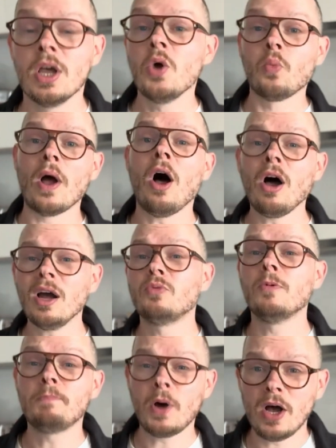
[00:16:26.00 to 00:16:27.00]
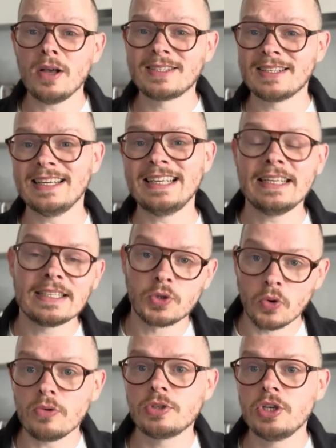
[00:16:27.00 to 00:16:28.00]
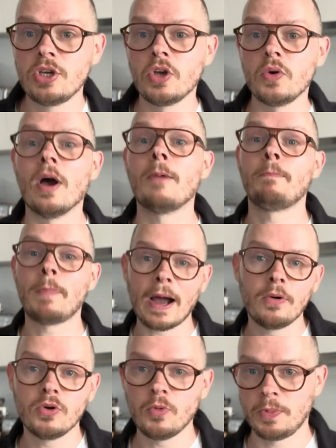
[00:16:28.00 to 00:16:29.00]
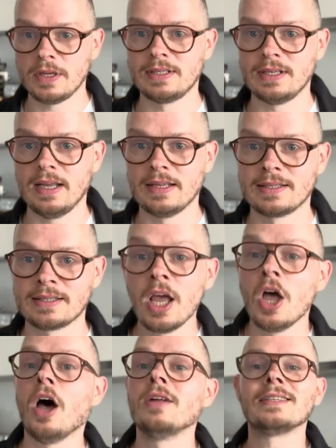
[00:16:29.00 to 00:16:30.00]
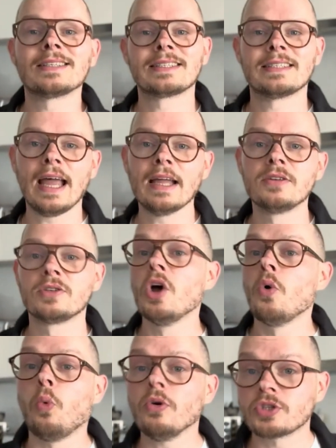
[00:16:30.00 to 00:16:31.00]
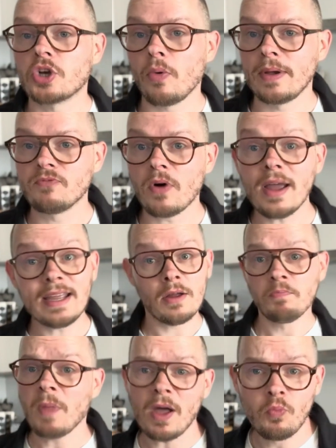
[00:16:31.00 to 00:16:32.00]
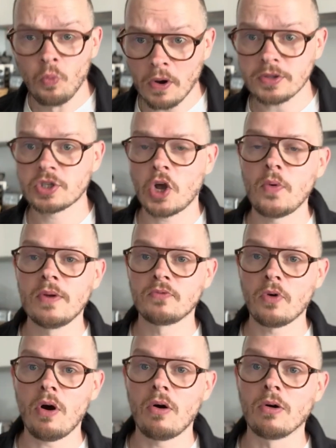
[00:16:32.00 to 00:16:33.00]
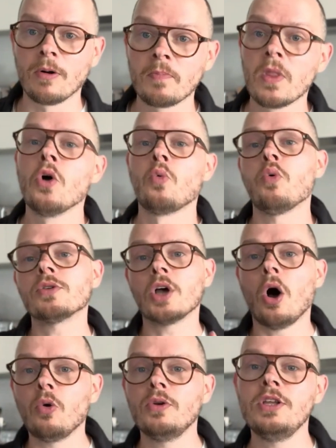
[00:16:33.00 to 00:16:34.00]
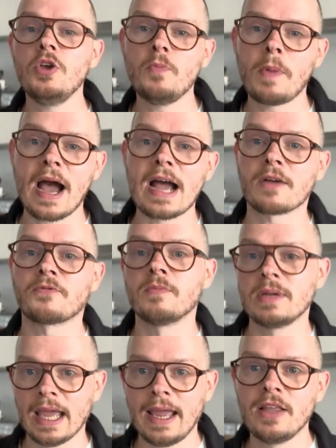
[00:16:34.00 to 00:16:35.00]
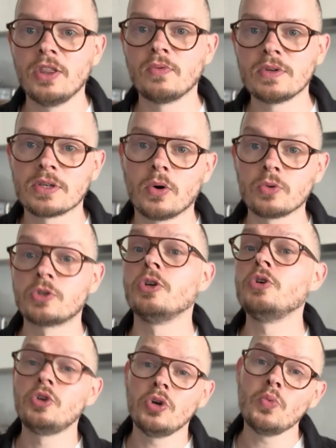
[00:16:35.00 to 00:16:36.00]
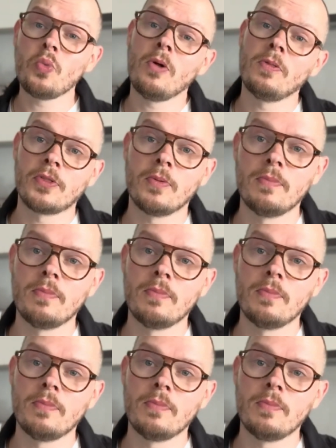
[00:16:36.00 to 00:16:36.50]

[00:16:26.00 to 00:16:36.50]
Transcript: where I will personally talk to you about your business, understand what's going right and what's going wrong, what's holding you back from getting the results that you want the